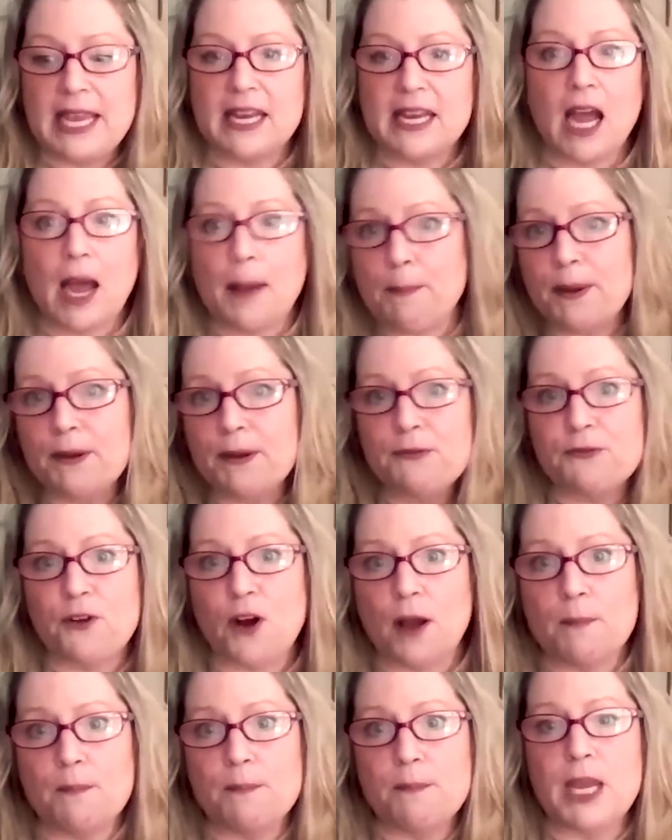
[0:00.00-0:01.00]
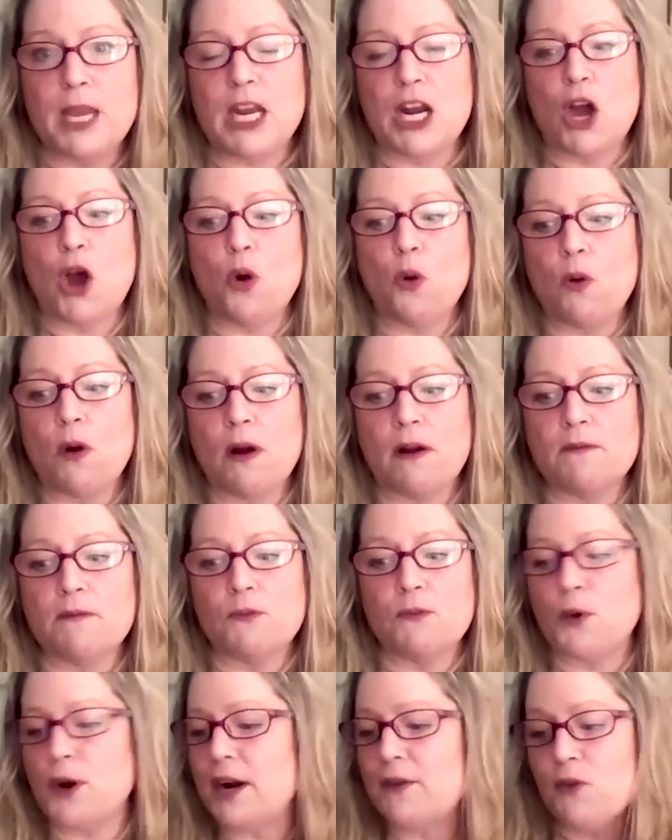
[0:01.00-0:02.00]
it up from,
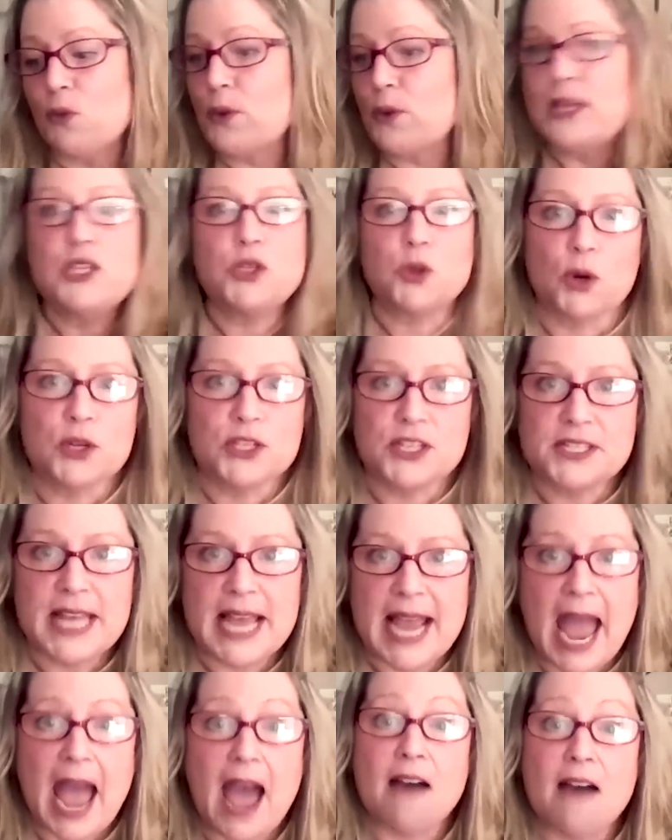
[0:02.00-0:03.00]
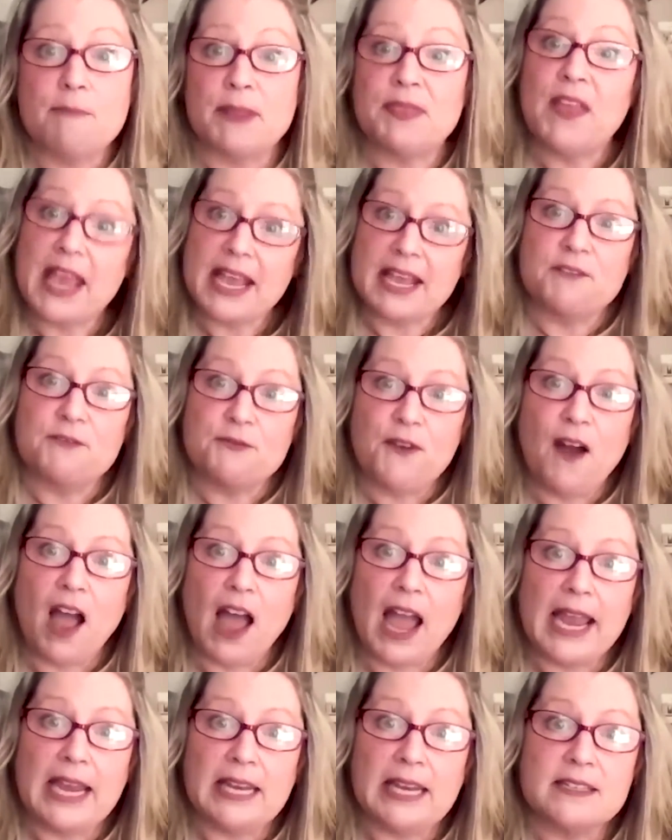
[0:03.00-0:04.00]
whatever resources they have, but they can
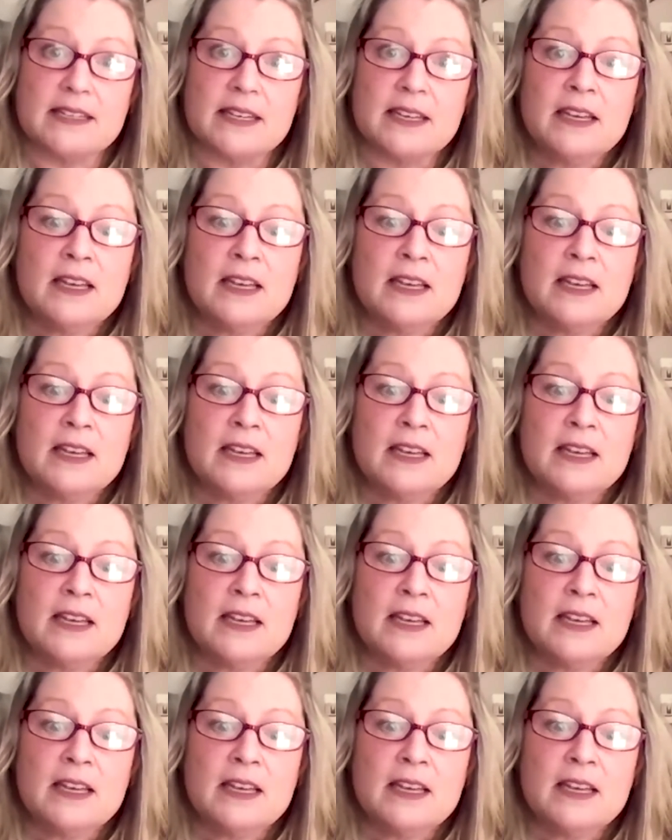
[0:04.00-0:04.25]
find